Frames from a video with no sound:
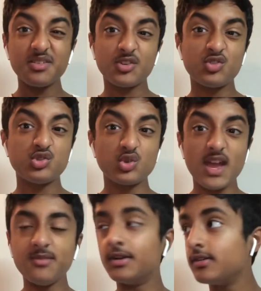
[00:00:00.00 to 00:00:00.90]
crucial
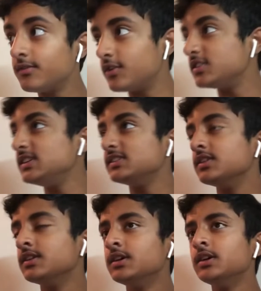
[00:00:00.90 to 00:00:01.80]
game for a season,
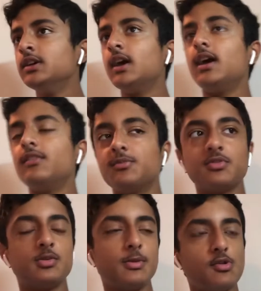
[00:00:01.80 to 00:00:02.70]
if I'm
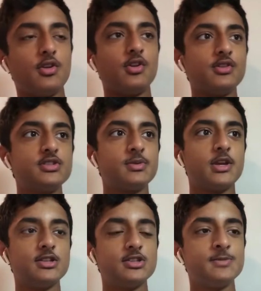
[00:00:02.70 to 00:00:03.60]
going to be brutally honest,
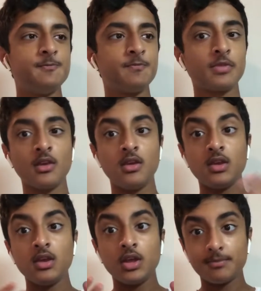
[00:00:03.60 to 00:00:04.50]
because
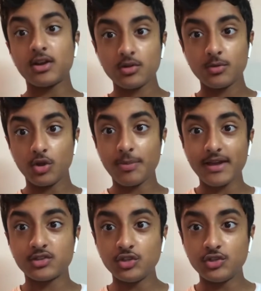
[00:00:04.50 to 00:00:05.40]
on the
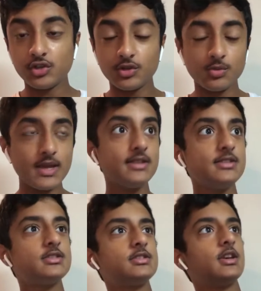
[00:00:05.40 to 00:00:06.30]
back of 2-0
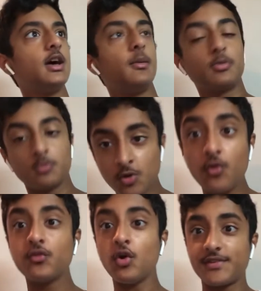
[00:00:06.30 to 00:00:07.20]
wins,
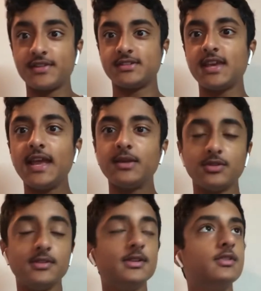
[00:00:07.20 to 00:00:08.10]
confidence is gaining
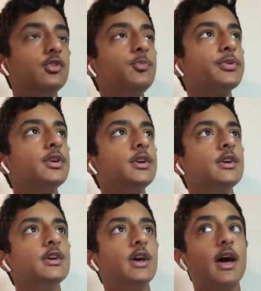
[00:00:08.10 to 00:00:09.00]
within the group,
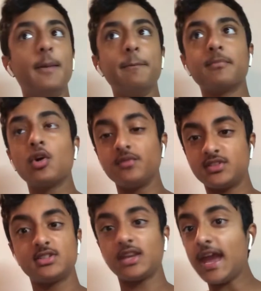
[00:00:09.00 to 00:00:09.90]
confidence
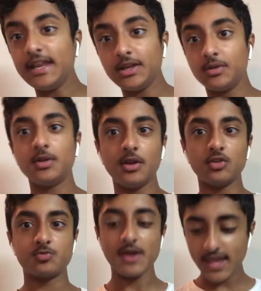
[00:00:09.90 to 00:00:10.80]
is gaining in
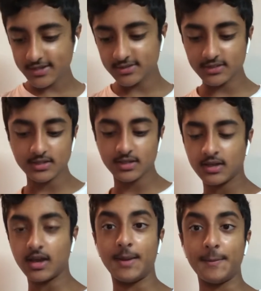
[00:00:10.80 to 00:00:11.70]
Nigel Pearson,
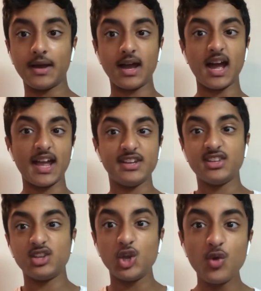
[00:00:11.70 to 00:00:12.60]

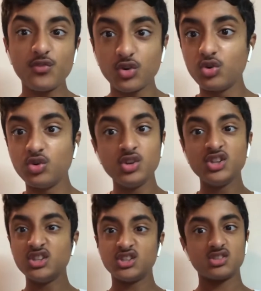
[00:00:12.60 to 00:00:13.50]
and the overall
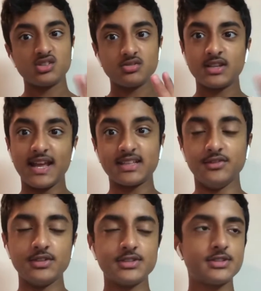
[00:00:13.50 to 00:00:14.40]

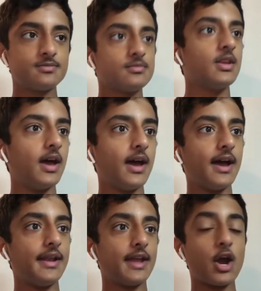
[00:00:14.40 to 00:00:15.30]
collectiveness
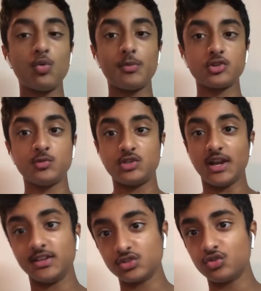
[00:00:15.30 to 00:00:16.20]
and how much we're
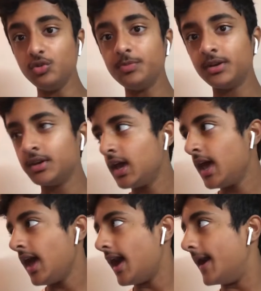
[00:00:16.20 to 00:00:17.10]
gelling as a group,
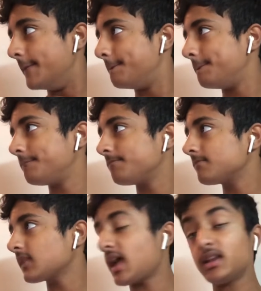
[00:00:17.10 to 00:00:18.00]
and
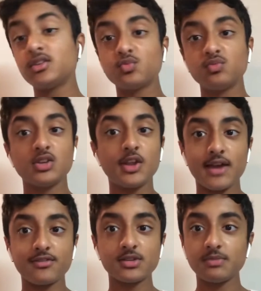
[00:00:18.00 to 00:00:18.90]
we're going to
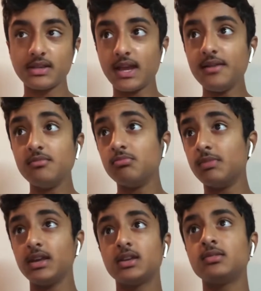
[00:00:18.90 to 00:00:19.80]
have to again
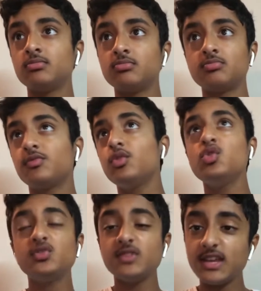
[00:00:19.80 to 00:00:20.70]
make full
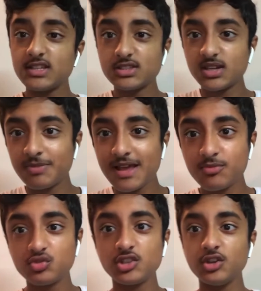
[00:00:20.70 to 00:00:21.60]
use of it against a
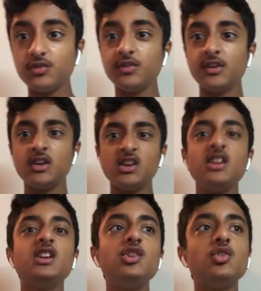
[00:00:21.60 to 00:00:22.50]
Blackpool side who've
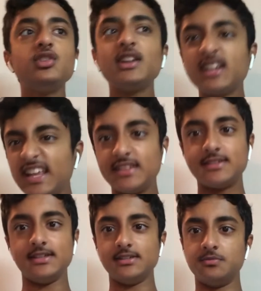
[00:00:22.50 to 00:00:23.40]
not entirely clicked this
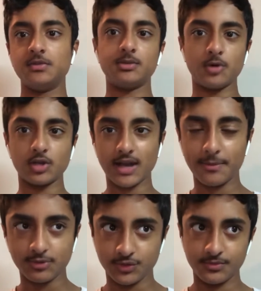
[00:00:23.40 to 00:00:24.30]
season under Michael
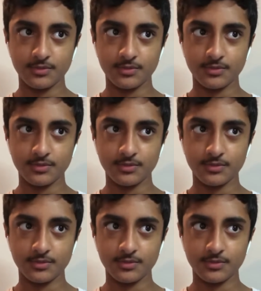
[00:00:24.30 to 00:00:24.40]
Appleton.